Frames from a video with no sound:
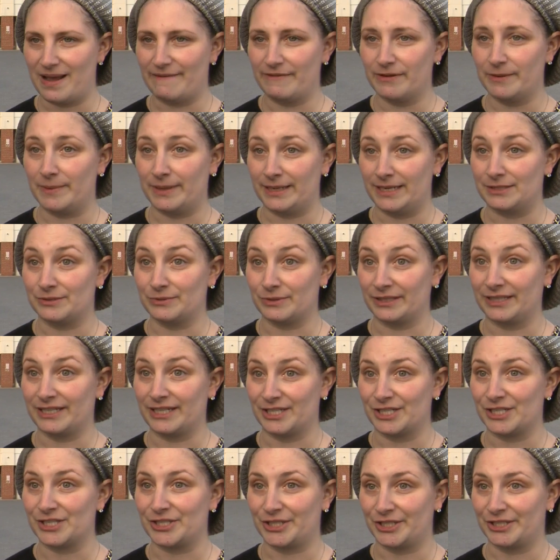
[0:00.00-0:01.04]
Everybody is really
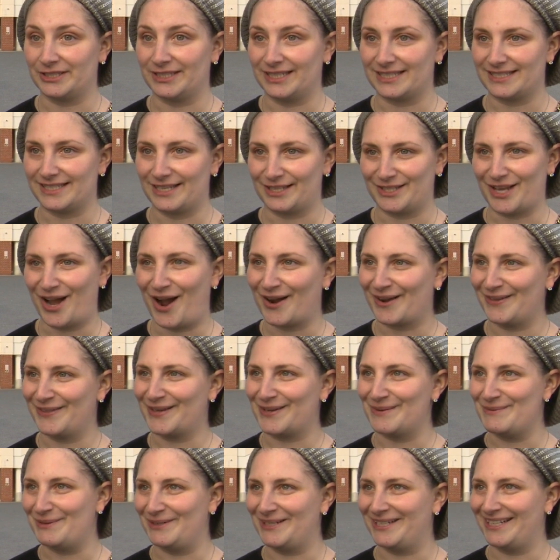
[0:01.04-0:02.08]
concerned. It's the talk of
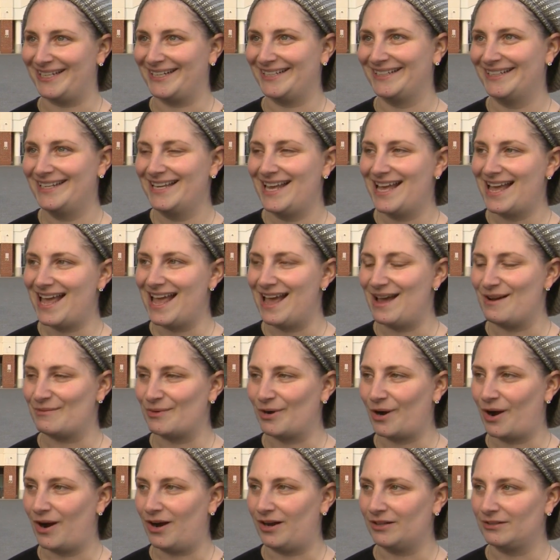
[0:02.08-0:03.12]
the community, and
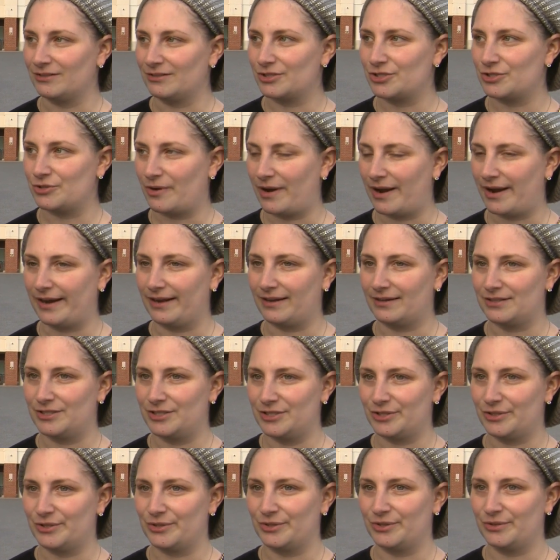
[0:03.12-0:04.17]
we're all trying
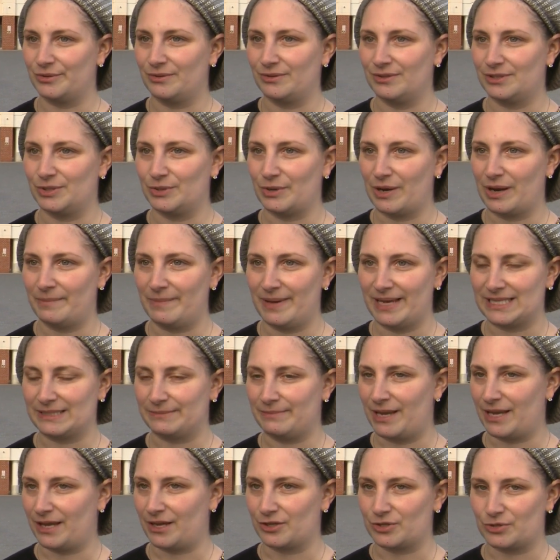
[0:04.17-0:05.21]
to do our
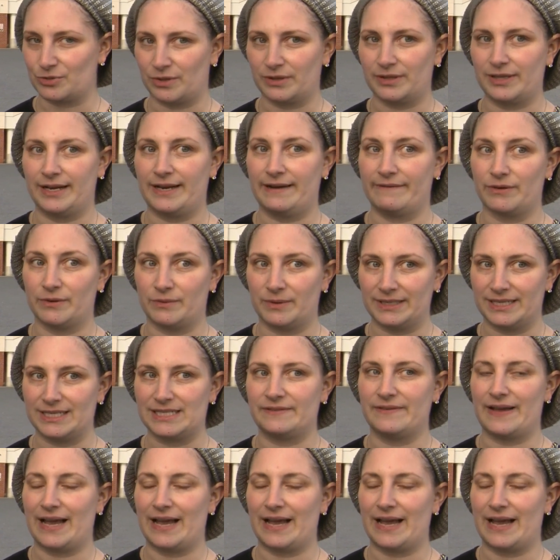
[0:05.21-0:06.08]
best making sure that everyone is